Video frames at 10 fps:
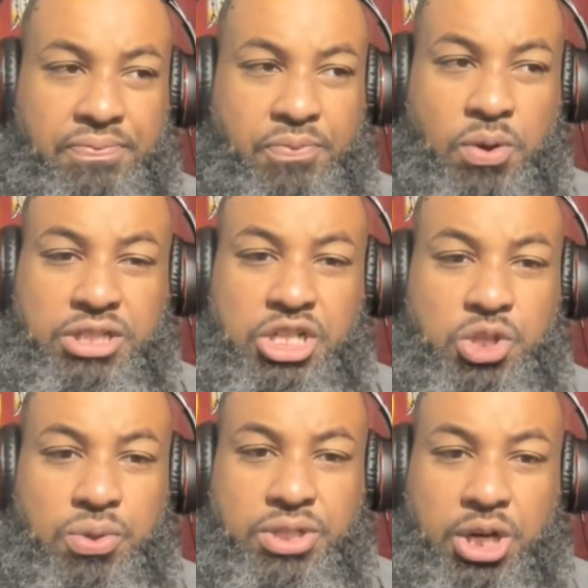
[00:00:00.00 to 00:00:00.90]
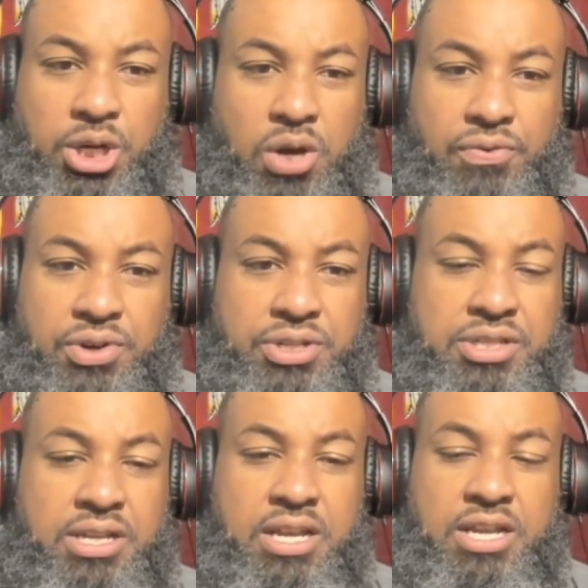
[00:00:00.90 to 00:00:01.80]
Forcing 2
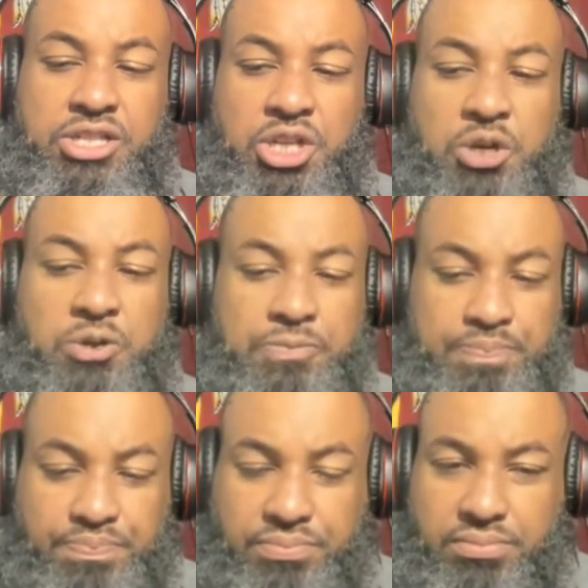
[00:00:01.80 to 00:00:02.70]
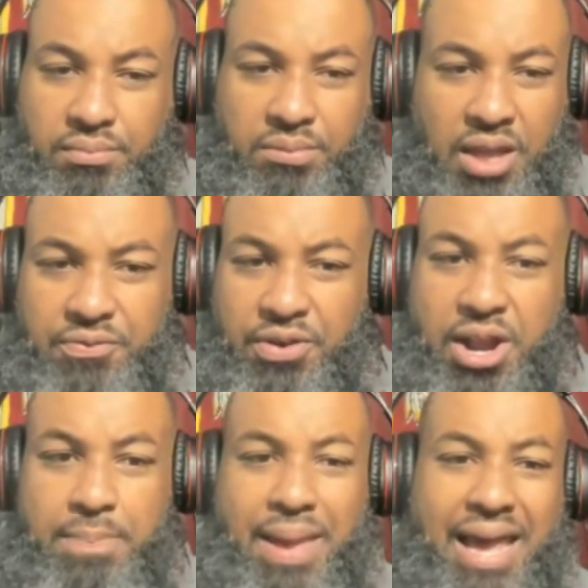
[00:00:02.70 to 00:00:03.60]
turnovers. So
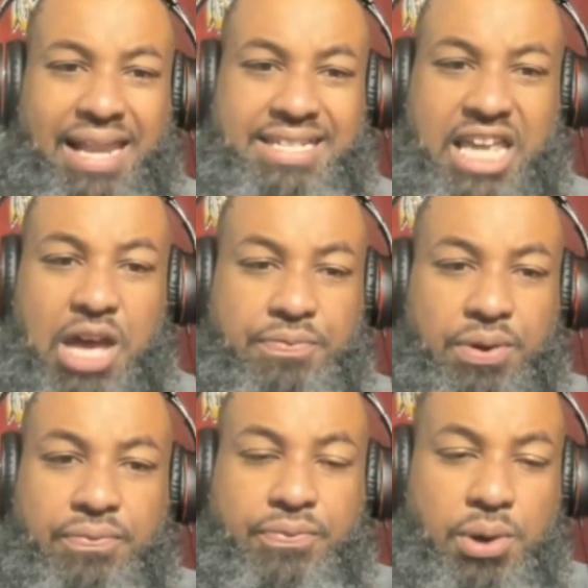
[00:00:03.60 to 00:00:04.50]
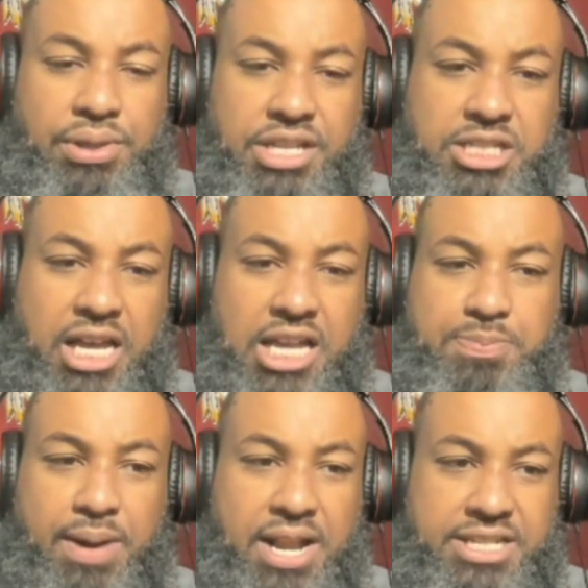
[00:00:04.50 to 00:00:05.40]
very balanced effort for this
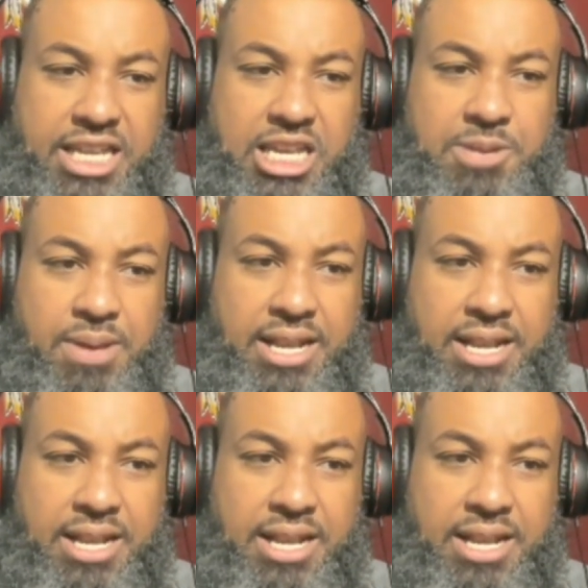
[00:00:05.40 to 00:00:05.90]
Spider team.